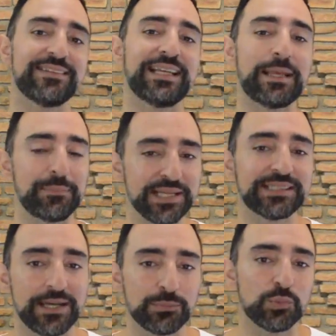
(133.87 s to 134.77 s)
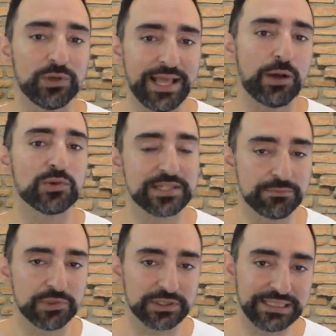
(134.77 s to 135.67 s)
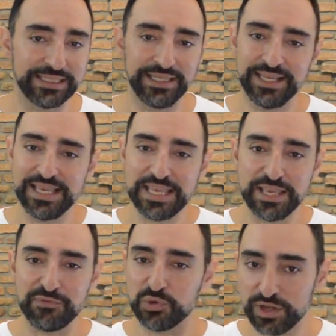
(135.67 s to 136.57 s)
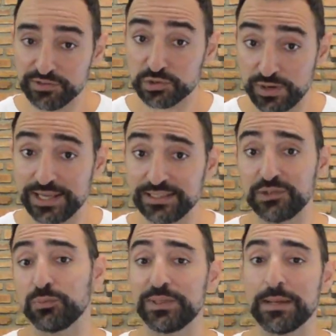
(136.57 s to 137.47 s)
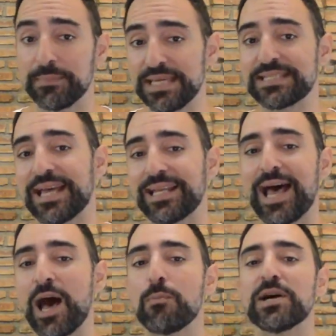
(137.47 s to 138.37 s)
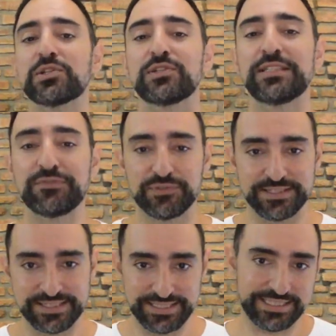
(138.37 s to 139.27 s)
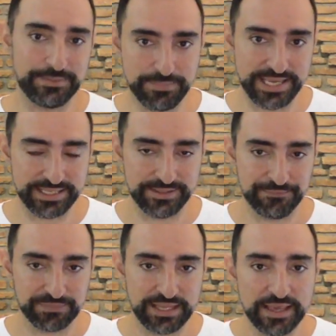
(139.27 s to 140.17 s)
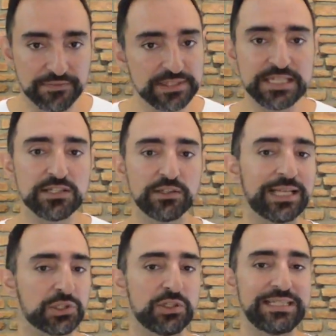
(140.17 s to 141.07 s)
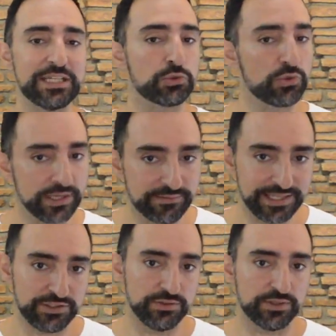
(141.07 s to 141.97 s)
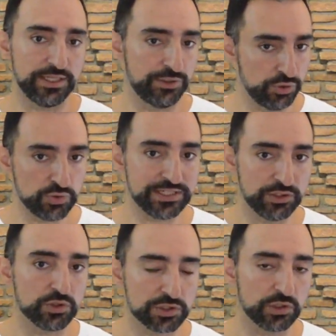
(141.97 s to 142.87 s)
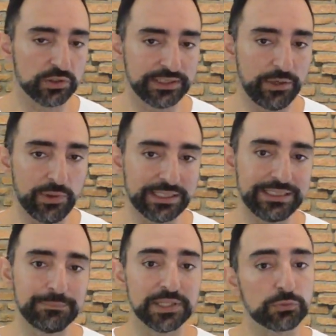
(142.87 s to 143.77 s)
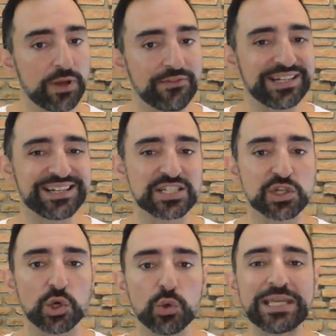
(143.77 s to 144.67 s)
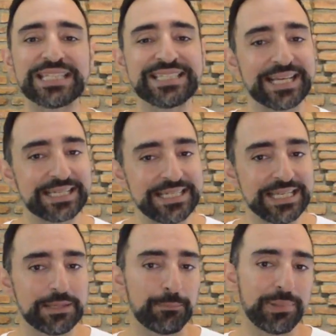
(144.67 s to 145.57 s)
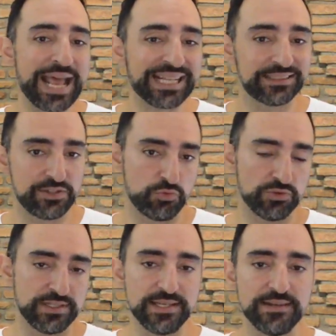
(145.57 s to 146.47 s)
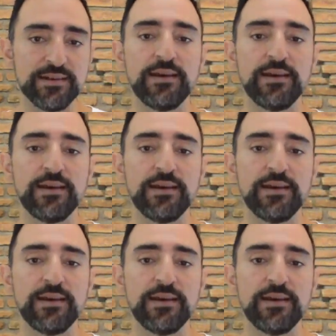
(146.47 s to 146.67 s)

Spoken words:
that I picked up when I was in Berkeley. If you never tried it, you'll be amazed at how much difference it can make. This is not actually a trick that you can use in your solo directly, but rather a soloing technique practice routine